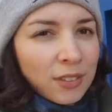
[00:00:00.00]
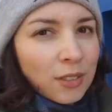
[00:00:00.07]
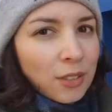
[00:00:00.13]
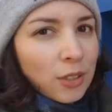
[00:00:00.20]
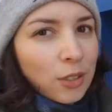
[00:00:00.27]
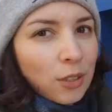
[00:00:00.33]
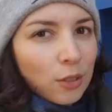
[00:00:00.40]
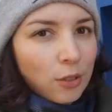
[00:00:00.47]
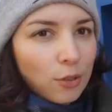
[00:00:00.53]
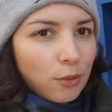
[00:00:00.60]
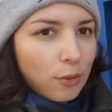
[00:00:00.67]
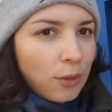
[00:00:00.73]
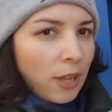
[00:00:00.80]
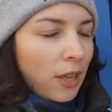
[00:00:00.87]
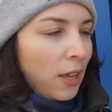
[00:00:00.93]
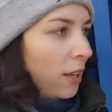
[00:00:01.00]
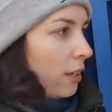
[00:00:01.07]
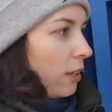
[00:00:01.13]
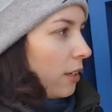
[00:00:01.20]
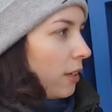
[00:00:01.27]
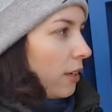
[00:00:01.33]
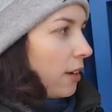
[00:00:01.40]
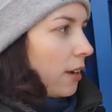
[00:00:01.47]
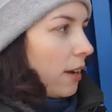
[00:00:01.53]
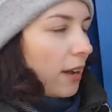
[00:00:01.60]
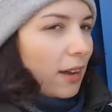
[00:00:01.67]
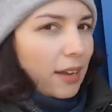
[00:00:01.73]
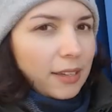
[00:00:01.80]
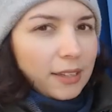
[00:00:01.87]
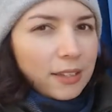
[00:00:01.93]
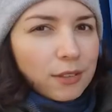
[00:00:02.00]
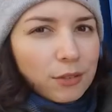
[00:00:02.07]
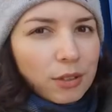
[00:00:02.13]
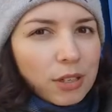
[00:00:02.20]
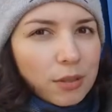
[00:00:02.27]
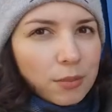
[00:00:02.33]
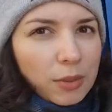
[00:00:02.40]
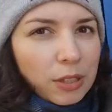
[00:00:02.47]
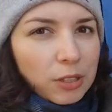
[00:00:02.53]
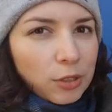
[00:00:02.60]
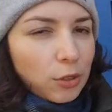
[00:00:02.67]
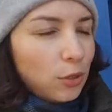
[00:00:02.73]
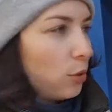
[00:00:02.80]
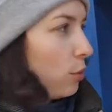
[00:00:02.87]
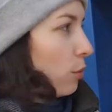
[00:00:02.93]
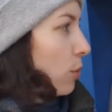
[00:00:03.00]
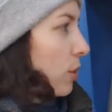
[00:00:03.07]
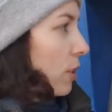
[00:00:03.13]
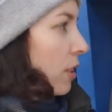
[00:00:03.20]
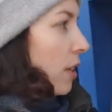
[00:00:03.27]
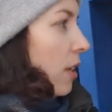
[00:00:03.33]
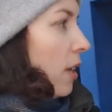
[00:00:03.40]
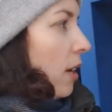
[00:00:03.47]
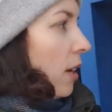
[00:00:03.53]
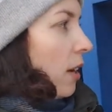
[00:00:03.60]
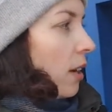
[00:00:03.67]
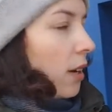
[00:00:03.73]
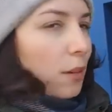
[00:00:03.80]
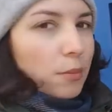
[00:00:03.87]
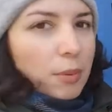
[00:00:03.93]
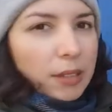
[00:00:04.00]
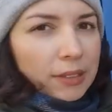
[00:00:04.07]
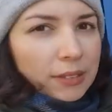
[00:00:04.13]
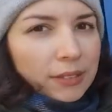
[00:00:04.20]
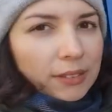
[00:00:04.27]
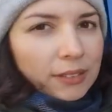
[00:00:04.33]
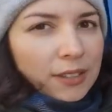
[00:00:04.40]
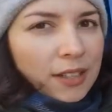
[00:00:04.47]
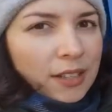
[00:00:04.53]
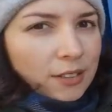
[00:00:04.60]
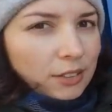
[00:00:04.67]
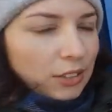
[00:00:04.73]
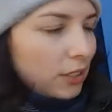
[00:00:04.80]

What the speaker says: So I recommend to use a bank card.